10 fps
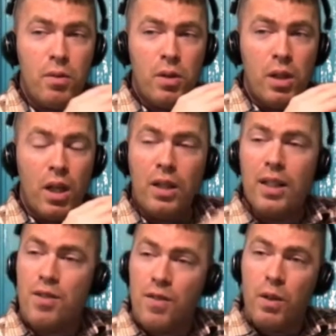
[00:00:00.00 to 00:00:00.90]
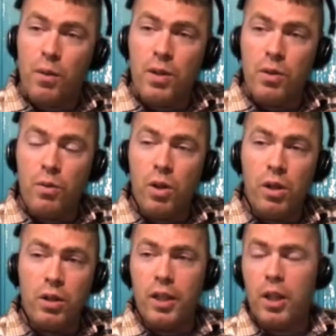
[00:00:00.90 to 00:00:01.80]
and that's the thing that we do
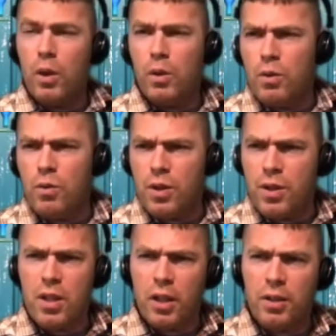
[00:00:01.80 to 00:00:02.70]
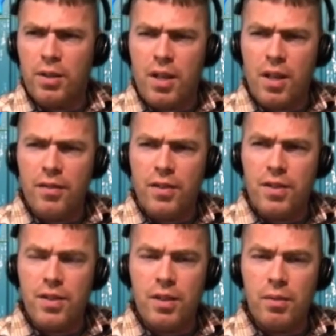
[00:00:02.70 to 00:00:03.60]
wrong. Like, oh, you really suck in this
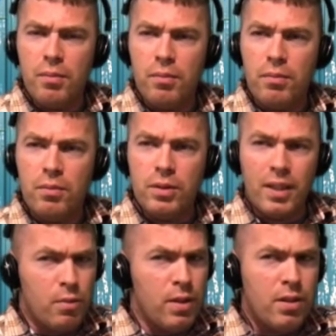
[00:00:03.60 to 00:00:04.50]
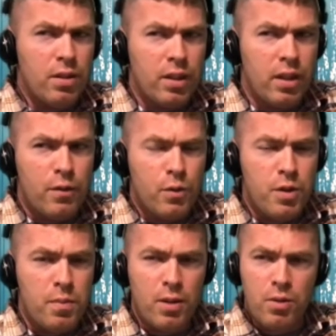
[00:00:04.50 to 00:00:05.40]
AFSC. Well, that's why it's called an Air Force
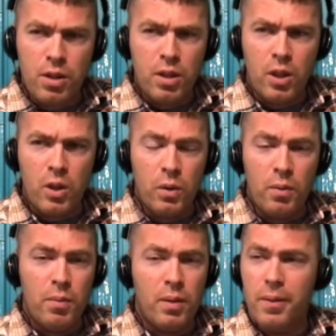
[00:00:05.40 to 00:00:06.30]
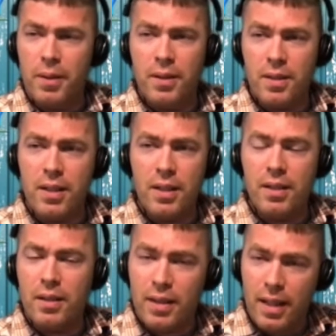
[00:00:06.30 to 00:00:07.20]
specialty code. Maybe it's not
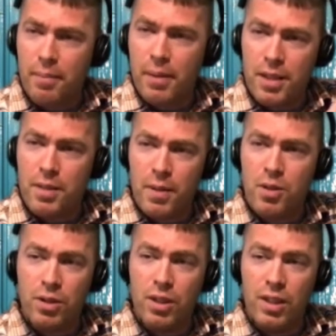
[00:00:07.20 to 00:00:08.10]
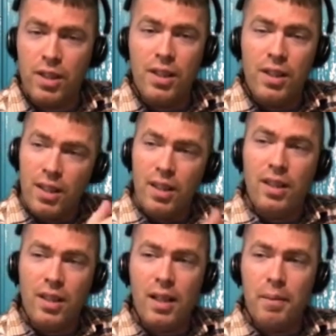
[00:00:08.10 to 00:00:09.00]
my specialty in
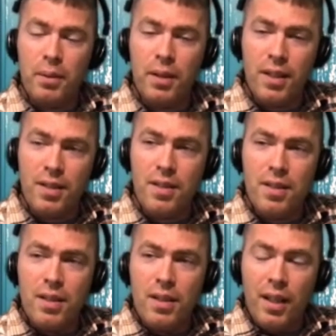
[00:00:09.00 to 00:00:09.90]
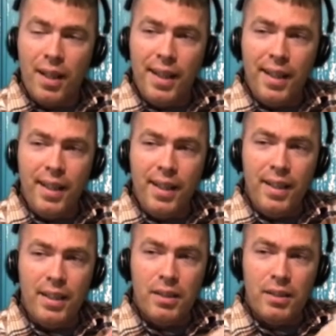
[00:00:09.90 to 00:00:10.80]
that place.
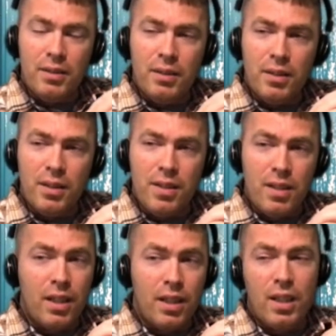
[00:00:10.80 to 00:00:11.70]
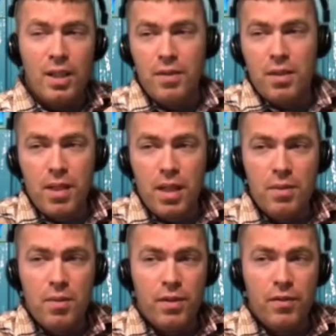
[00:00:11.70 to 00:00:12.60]
And it's like, and even sometimes
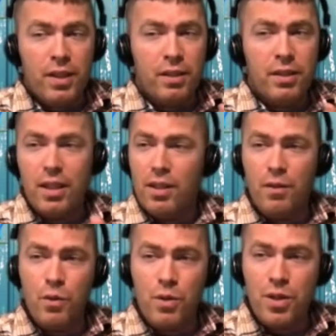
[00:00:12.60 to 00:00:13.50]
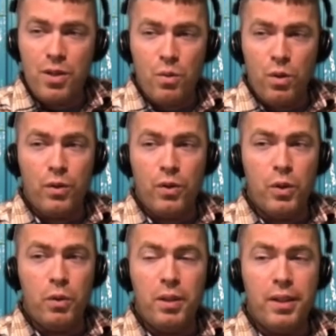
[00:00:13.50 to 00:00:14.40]
you might find out the Air Force doesn't work for
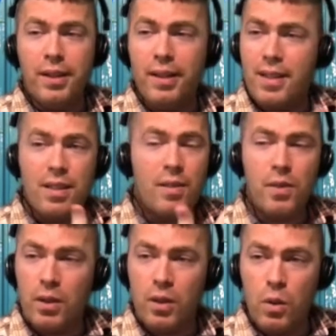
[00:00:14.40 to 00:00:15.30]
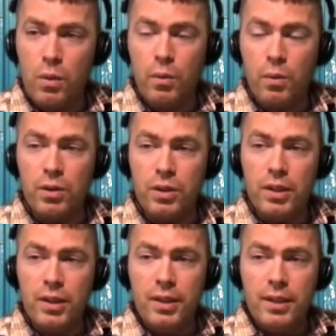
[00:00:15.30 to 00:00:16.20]
you, but that's the same thing in the corporate world,
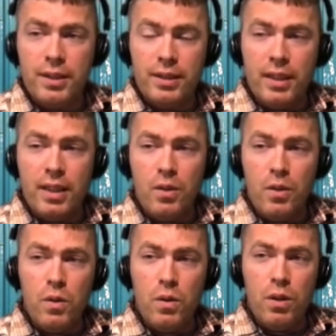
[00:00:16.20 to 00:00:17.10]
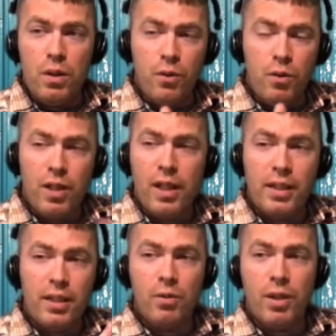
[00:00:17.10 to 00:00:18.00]
is that if you're not
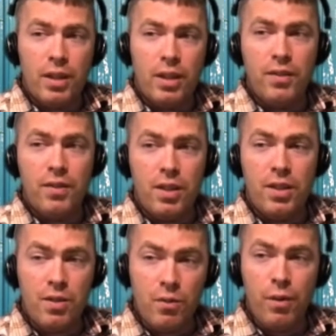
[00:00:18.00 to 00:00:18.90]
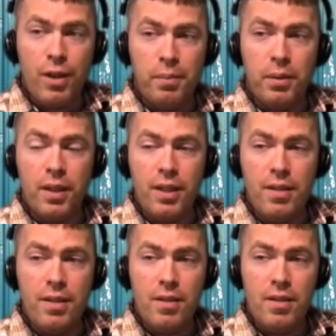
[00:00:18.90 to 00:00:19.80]
in the right giftedness and right place,